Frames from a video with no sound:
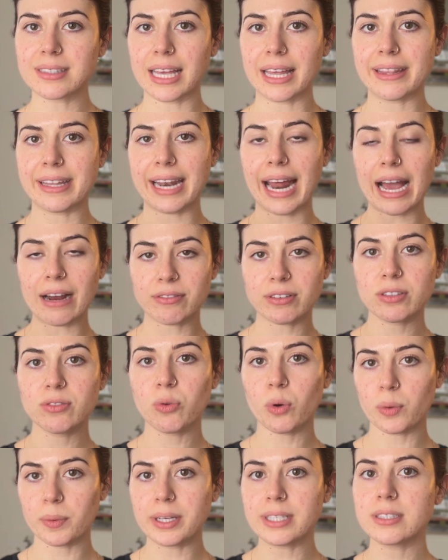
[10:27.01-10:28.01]
and then every
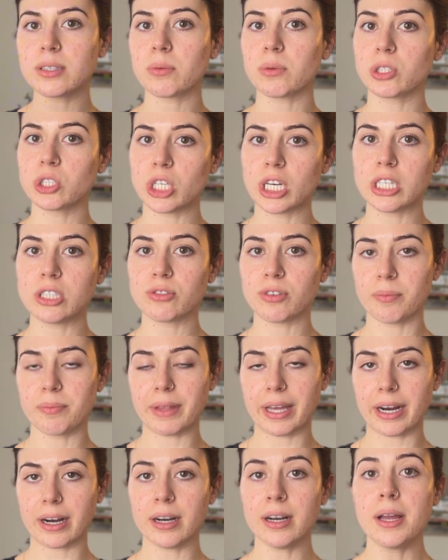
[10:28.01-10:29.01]
4 weeks it will change from
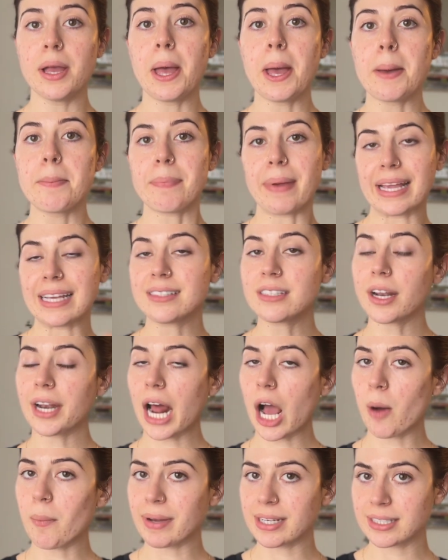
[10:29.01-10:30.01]
there based on
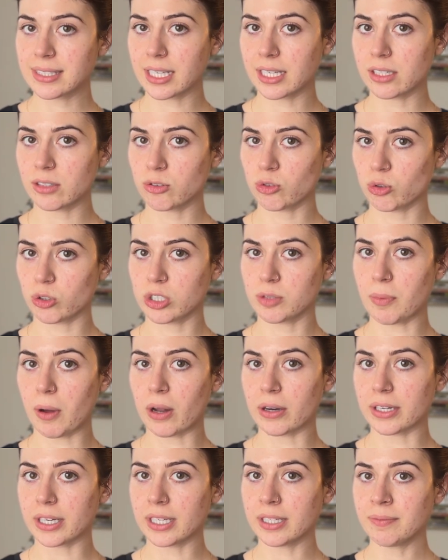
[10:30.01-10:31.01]
how my skin is
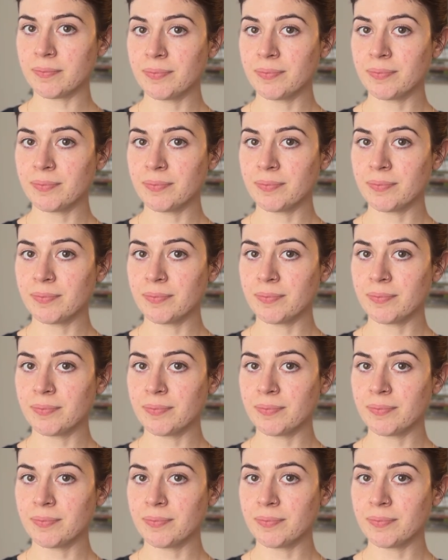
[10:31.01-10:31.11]
responding.